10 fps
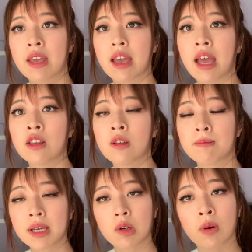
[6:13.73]
And you
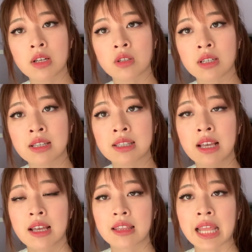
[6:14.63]
pick questions
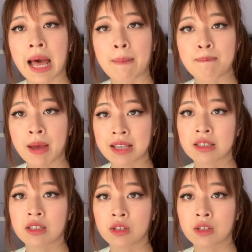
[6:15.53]
that best